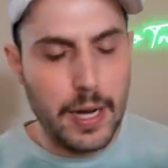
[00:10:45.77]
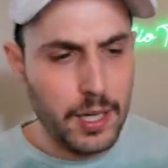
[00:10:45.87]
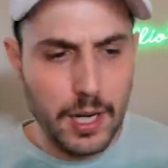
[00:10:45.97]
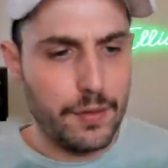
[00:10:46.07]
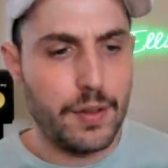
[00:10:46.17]
I
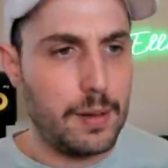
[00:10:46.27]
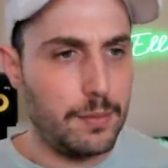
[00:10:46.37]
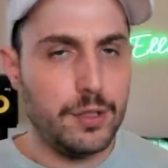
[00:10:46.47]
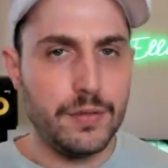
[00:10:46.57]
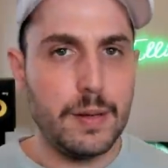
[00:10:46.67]
didn't cover that
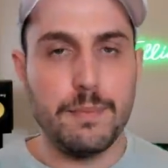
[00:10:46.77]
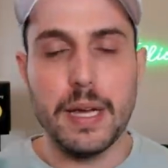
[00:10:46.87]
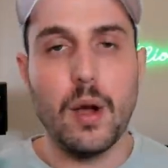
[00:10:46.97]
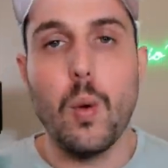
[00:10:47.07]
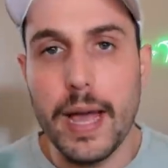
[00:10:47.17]
move in a
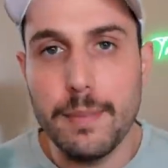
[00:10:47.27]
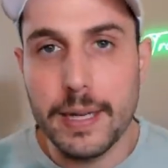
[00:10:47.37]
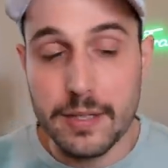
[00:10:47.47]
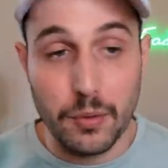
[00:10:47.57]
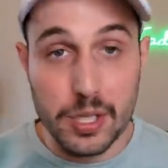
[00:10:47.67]
big way
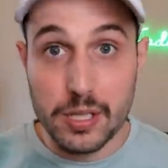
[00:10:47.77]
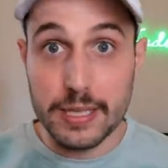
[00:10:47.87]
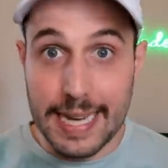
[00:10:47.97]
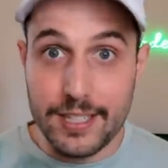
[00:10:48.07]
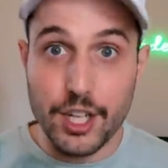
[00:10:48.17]
because I was still
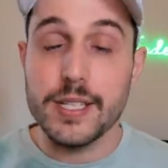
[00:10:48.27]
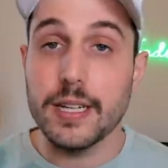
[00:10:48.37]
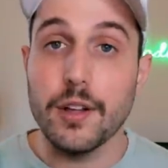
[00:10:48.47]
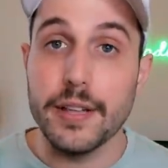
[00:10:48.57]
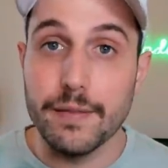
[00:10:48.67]

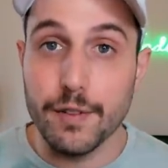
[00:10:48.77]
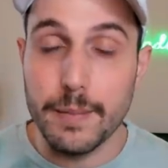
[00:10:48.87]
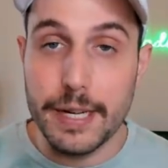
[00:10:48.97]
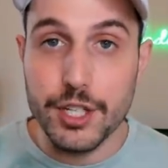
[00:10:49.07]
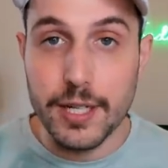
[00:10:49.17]
digesting all the
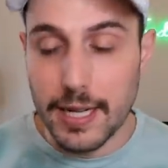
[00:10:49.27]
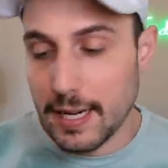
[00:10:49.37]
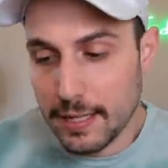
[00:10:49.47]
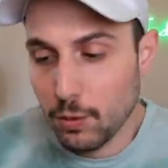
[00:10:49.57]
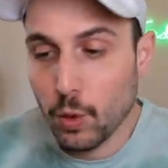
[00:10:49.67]
information and
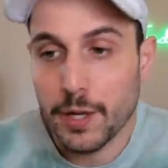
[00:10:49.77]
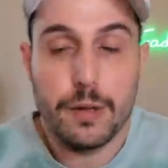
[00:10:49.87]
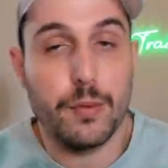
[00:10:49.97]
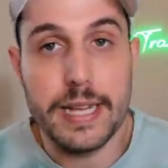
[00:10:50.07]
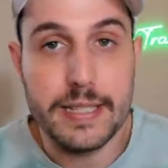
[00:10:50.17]
I didn't want to
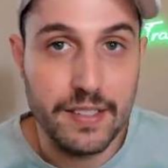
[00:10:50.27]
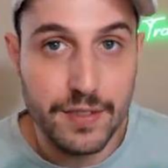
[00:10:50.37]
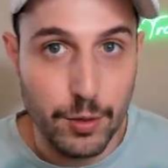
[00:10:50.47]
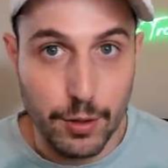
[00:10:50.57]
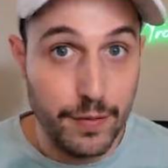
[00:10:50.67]
be raising
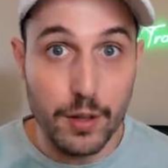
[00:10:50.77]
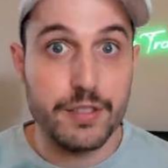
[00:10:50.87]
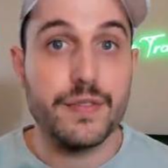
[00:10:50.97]
sort of false